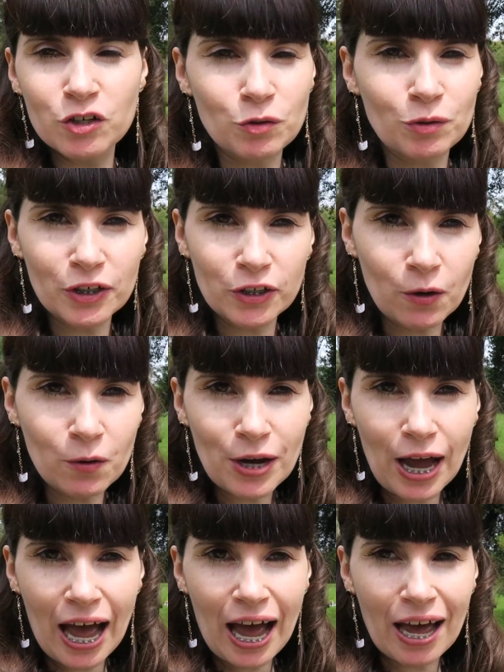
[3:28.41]
doing
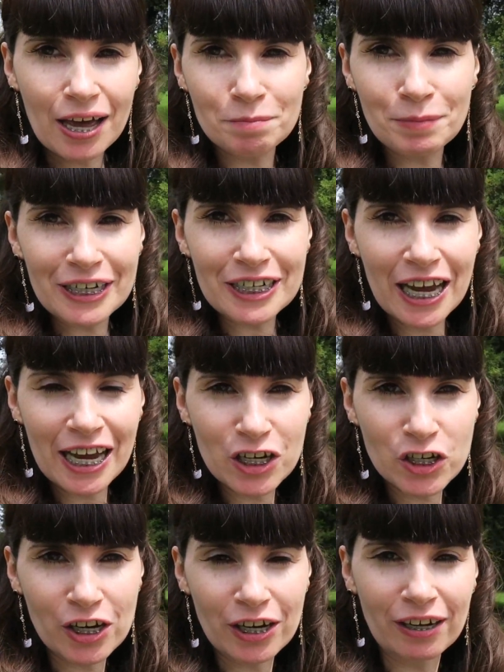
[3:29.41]
yoga and
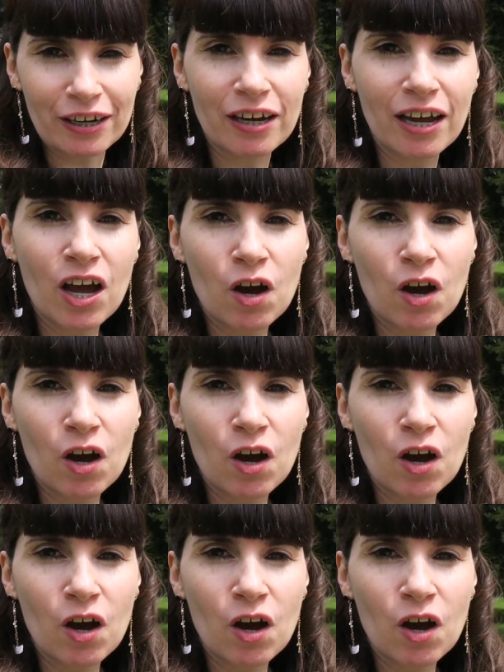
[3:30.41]
meditation,